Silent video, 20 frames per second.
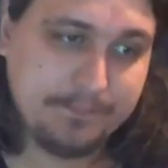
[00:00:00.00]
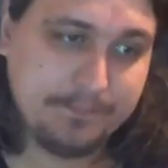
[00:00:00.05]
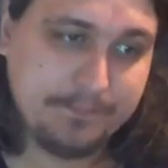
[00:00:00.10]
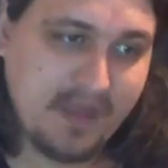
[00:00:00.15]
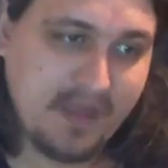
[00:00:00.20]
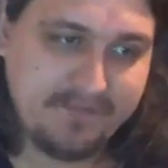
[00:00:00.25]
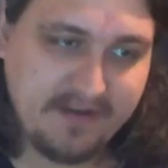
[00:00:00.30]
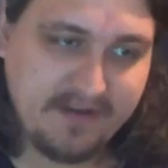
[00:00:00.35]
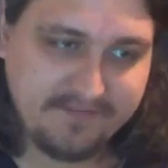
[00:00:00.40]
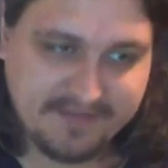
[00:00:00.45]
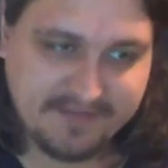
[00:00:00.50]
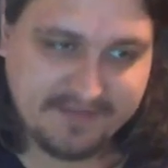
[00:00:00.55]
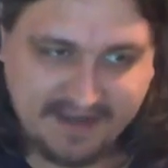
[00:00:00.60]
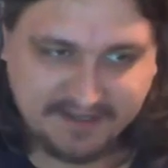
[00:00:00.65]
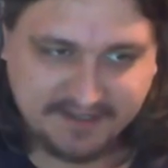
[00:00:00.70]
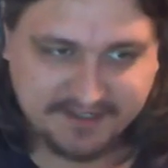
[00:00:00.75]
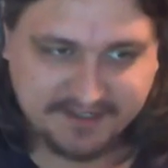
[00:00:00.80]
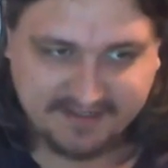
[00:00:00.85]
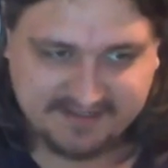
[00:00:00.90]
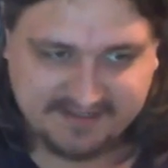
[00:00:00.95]
I've never
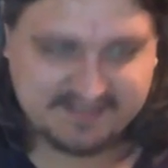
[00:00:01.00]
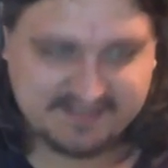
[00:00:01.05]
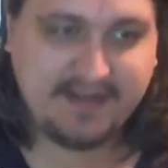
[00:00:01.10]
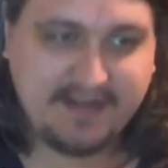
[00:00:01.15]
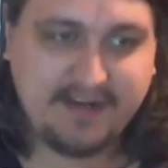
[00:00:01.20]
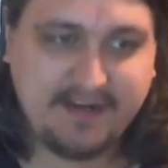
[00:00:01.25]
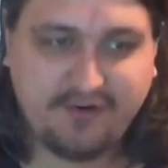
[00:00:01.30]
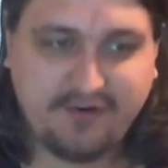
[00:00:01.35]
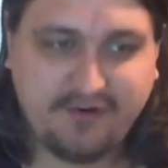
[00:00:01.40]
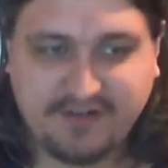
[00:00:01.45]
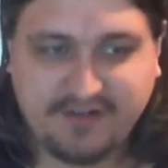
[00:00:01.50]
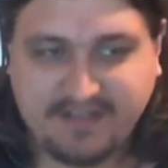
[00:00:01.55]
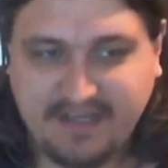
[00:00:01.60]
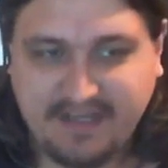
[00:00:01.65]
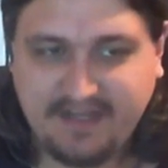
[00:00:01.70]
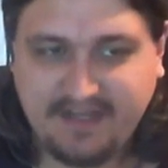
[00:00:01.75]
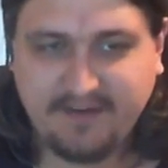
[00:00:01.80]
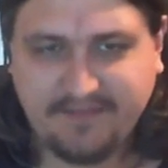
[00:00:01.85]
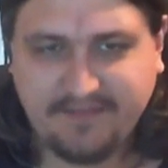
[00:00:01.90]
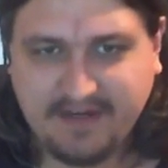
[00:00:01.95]
actually seen a
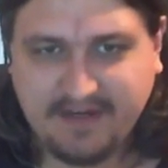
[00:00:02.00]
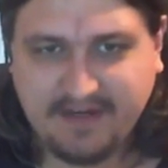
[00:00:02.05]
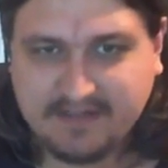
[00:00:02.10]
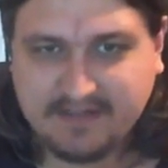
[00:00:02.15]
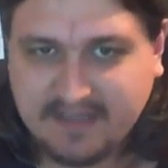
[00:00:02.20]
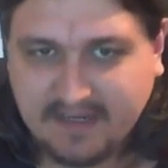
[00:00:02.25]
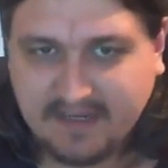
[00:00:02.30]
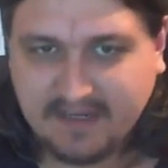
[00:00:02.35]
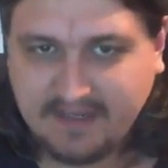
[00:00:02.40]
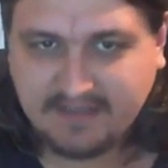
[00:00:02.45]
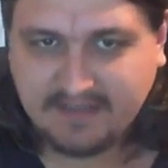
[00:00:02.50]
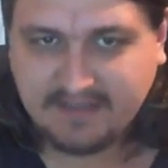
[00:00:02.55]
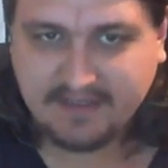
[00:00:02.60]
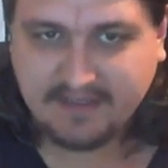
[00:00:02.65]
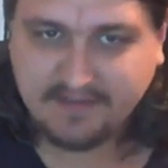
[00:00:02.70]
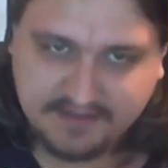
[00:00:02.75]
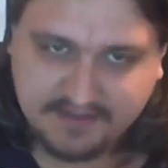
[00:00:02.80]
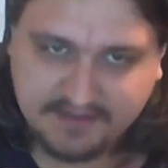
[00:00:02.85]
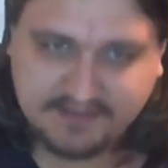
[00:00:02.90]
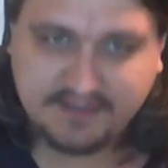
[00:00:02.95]
critique of Anita
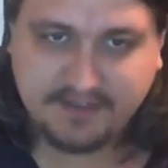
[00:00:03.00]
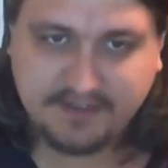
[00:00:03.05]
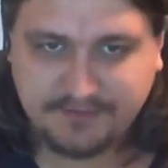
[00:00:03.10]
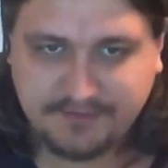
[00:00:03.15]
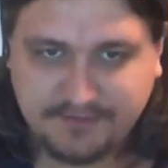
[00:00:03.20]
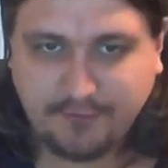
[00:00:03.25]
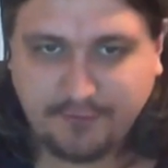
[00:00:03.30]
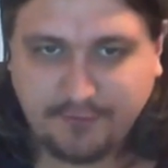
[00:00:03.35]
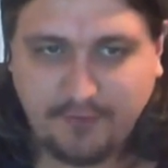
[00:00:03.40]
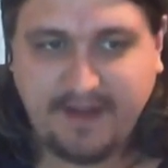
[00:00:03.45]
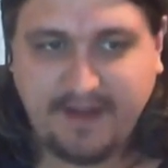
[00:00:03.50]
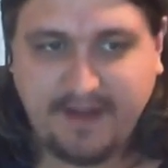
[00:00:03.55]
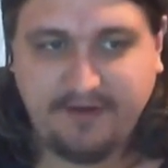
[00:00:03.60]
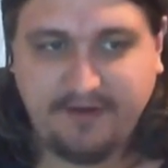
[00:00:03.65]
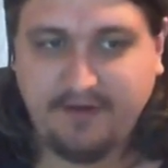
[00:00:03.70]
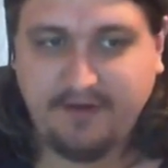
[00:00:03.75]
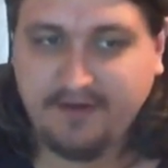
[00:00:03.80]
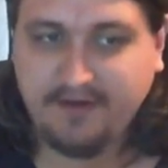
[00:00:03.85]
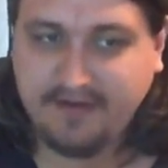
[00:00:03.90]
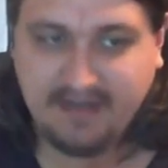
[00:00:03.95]
Sarkeesian that didn't strawman
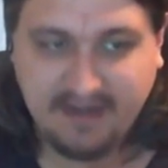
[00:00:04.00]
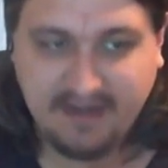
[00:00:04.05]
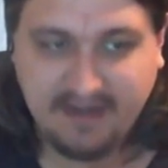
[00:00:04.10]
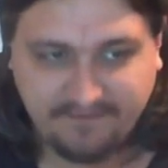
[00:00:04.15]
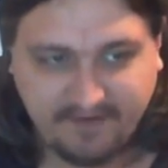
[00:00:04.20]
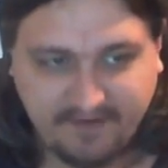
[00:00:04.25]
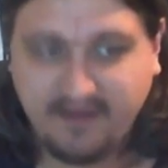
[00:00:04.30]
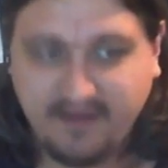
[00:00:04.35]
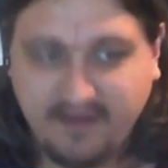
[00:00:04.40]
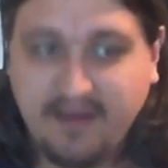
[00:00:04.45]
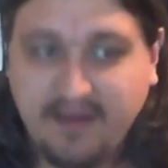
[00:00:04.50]
her. Never.